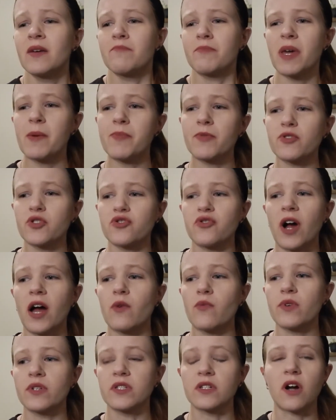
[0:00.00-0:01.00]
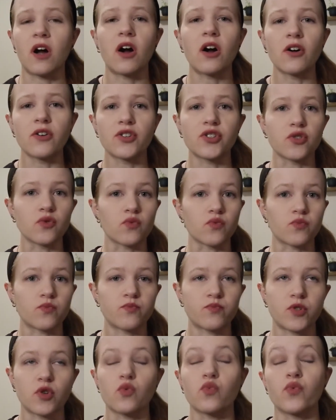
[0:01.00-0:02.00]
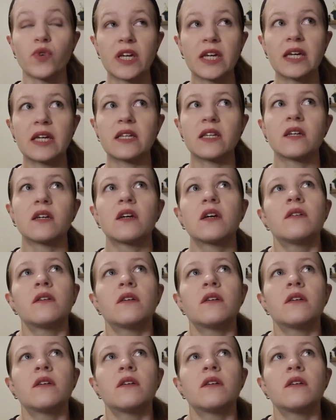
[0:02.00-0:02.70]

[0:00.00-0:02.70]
people try really hard to read